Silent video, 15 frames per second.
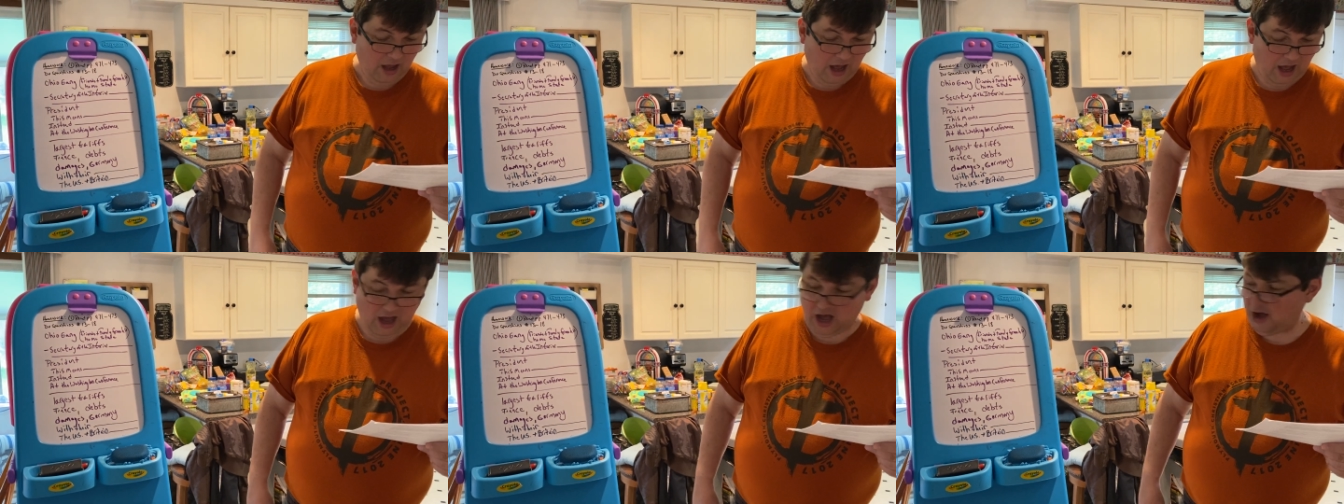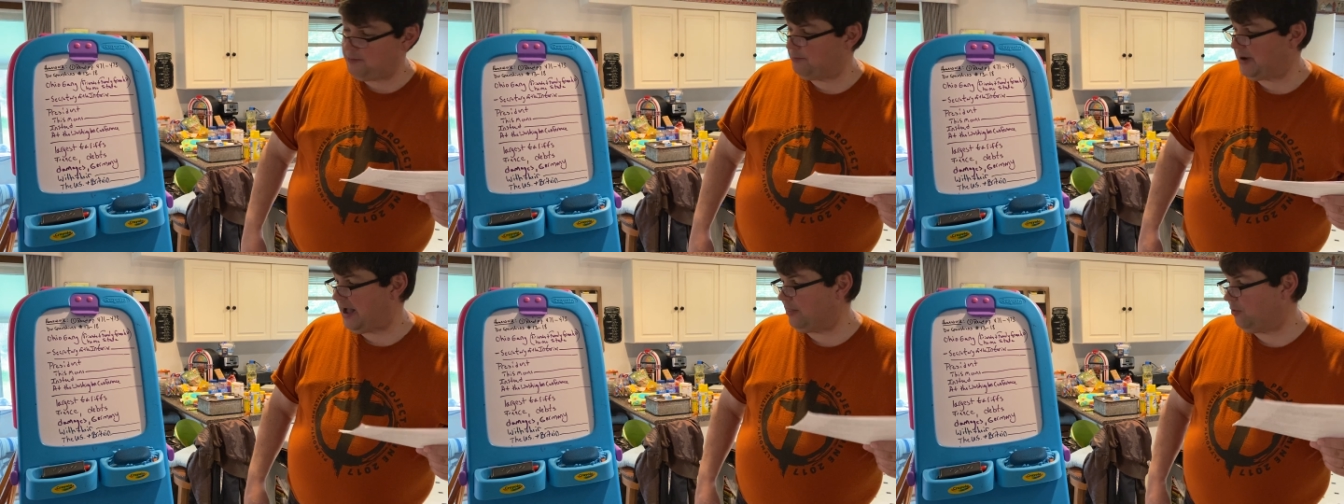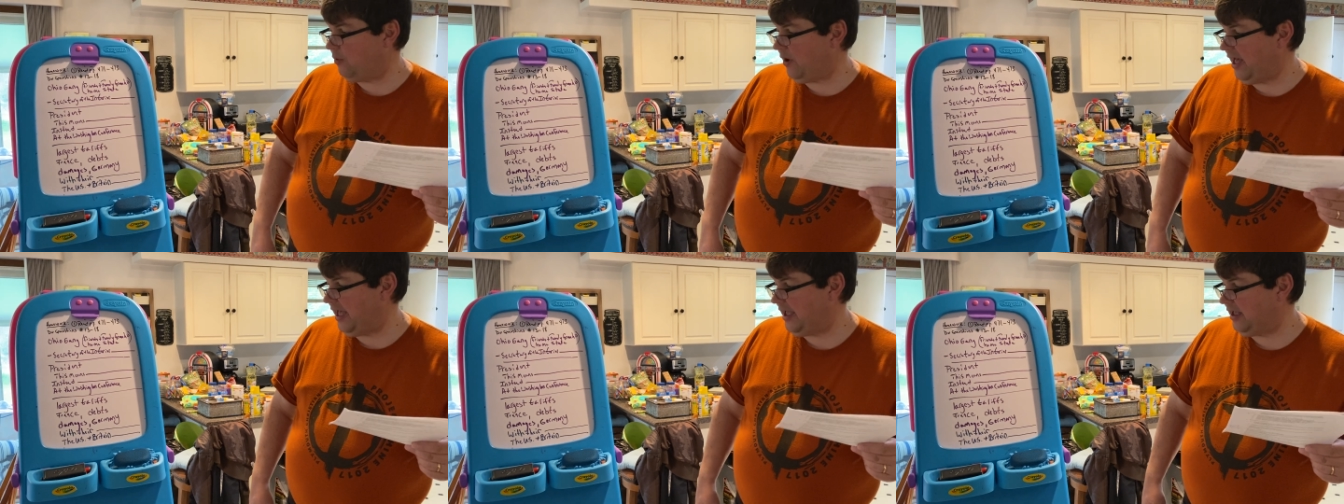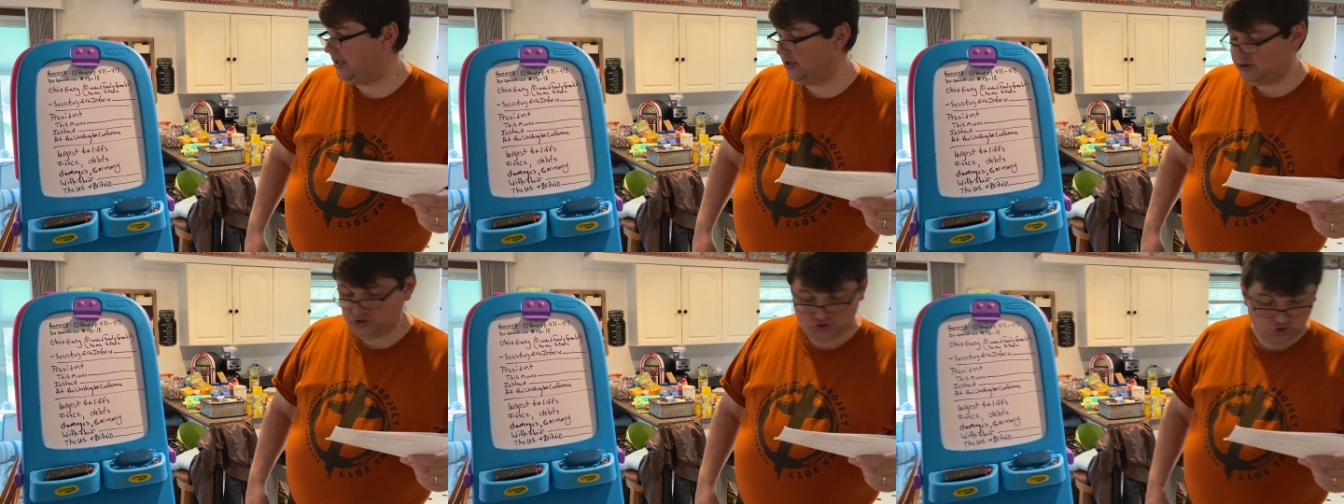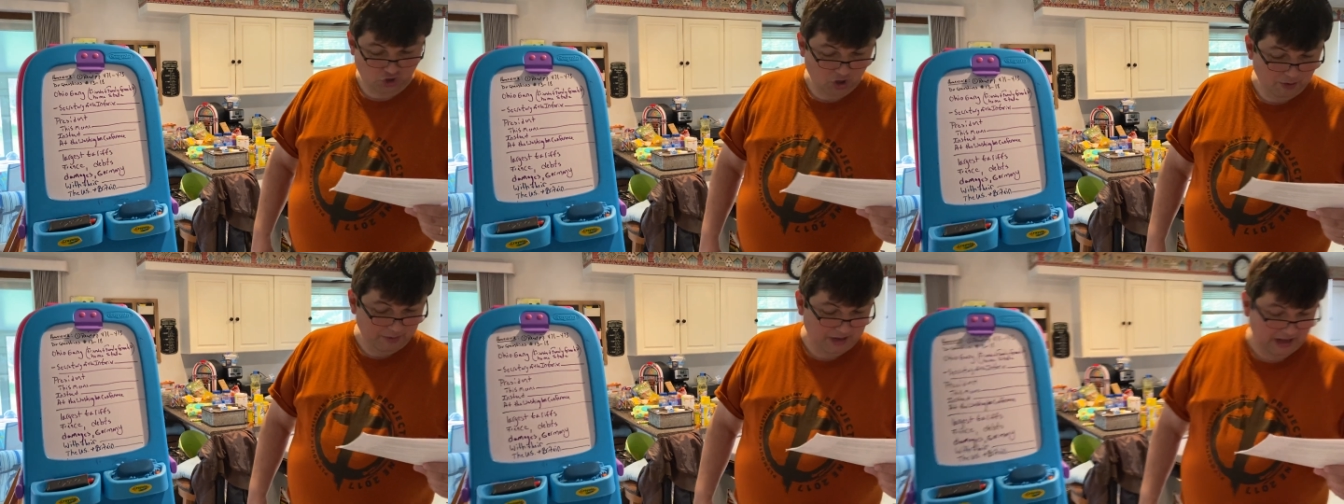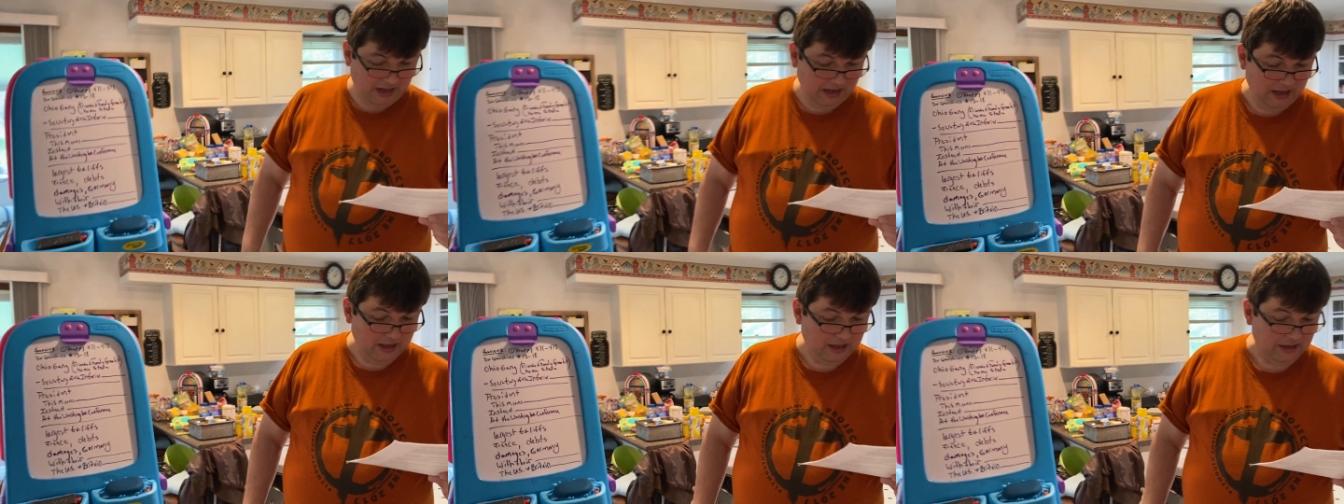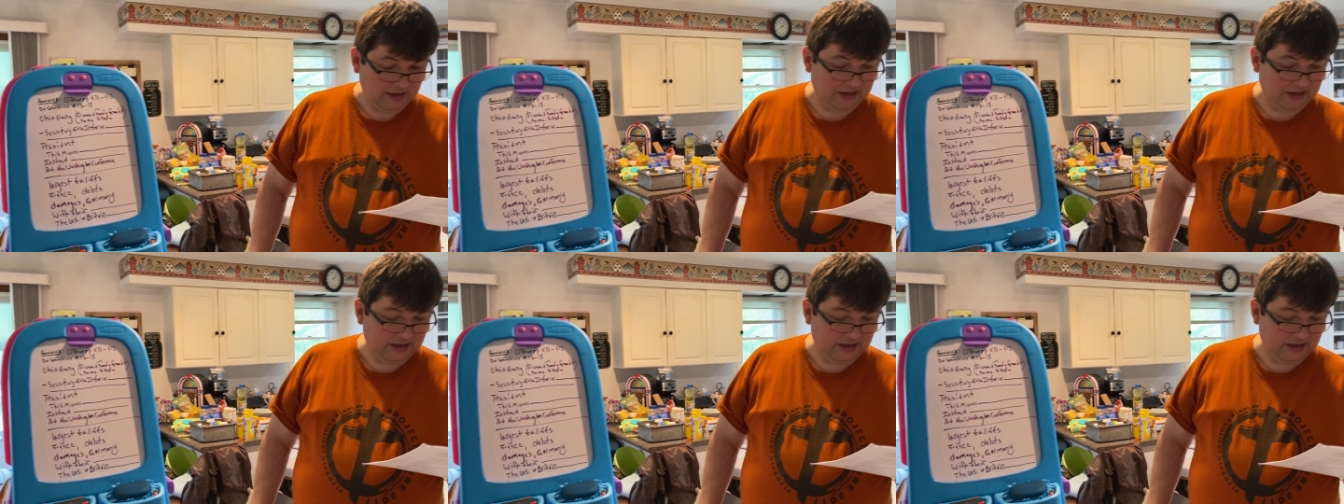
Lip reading: By the way, Germany